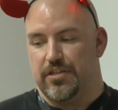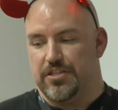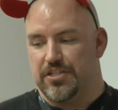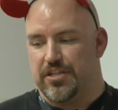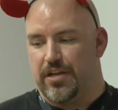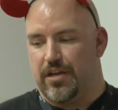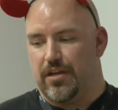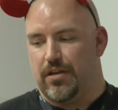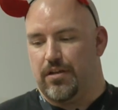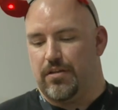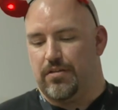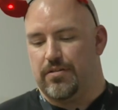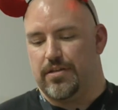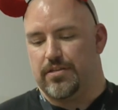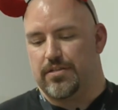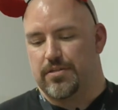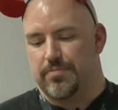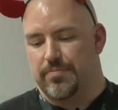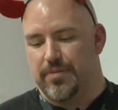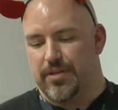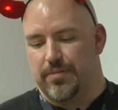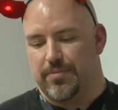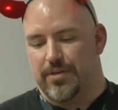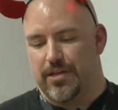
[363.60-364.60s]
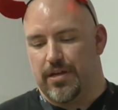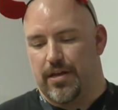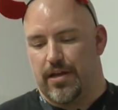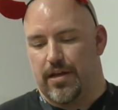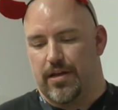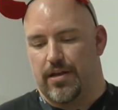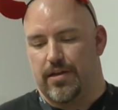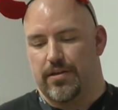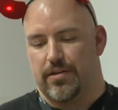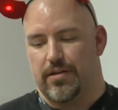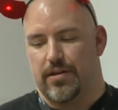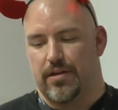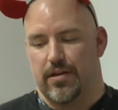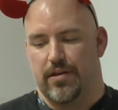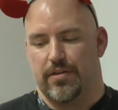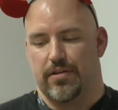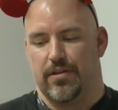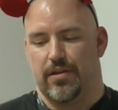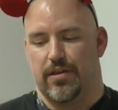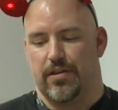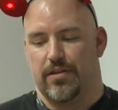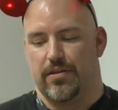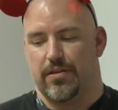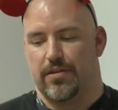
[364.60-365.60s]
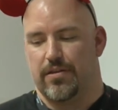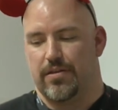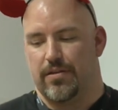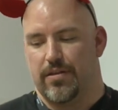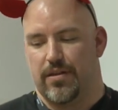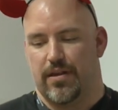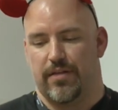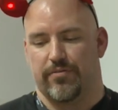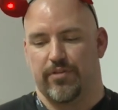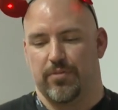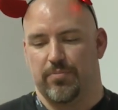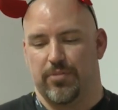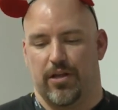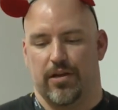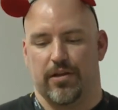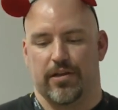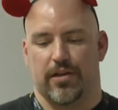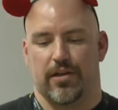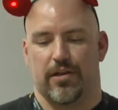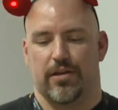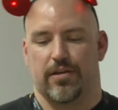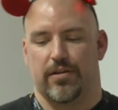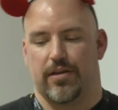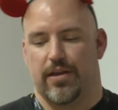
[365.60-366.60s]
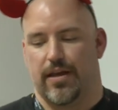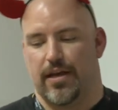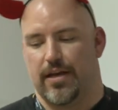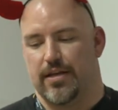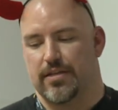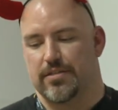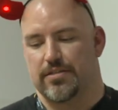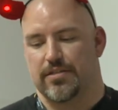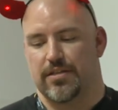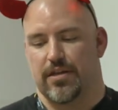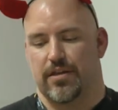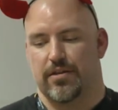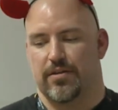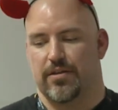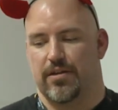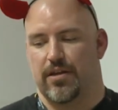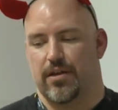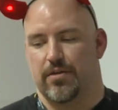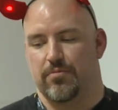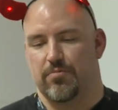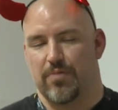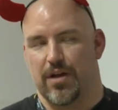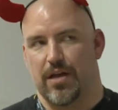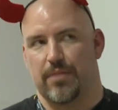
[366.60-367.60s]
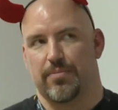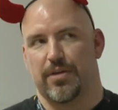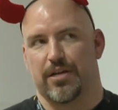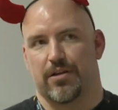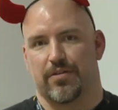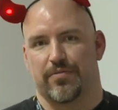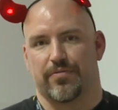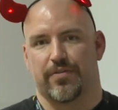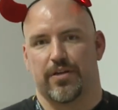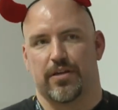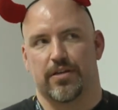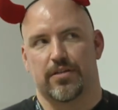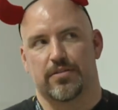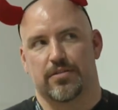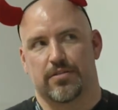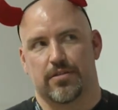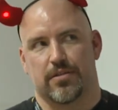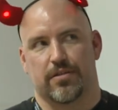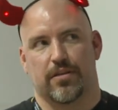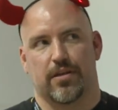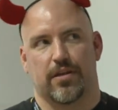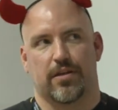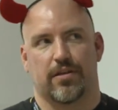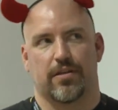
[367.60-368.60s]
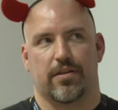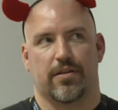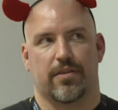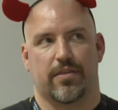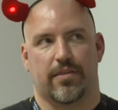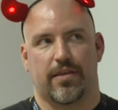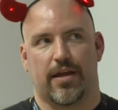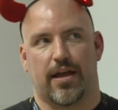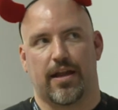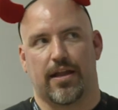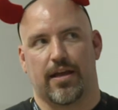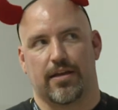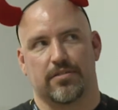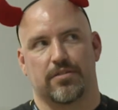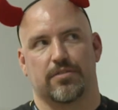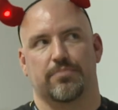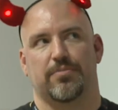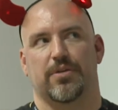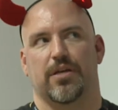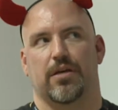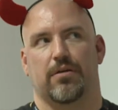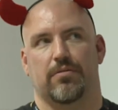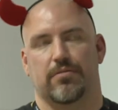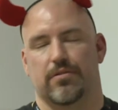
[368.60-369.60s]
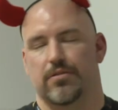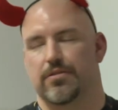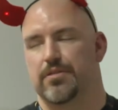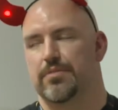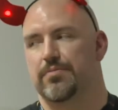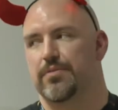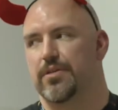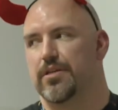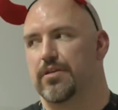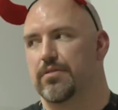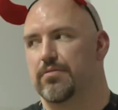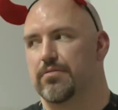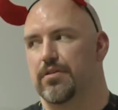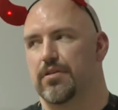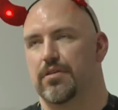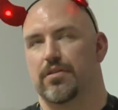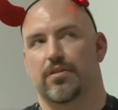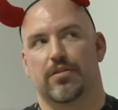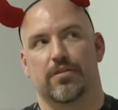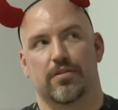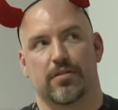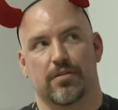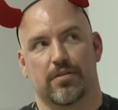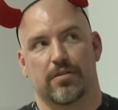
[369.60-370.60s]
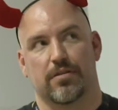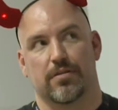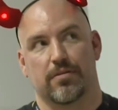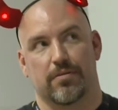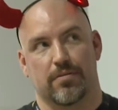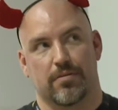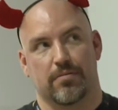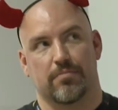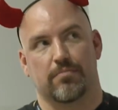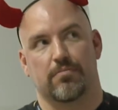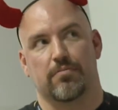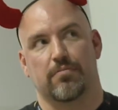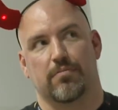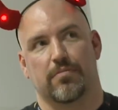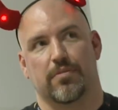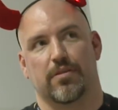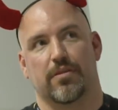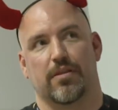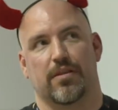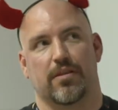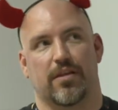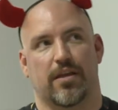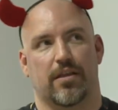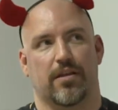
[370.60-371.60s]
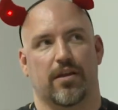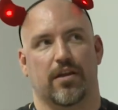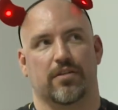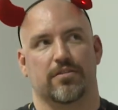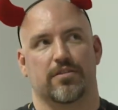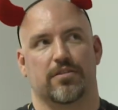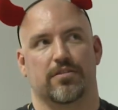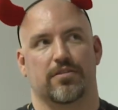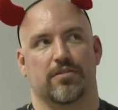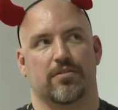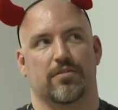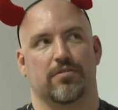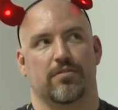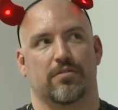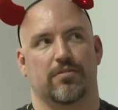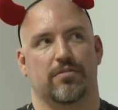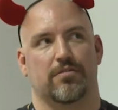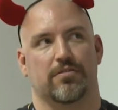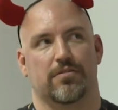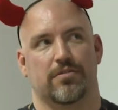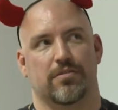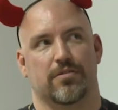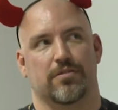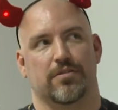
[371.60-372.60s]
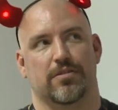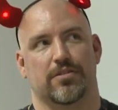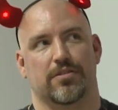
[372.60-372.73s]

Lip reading: the jail as a PBI, and then every plugin has a web interface, and then that has to be able to speak with external to the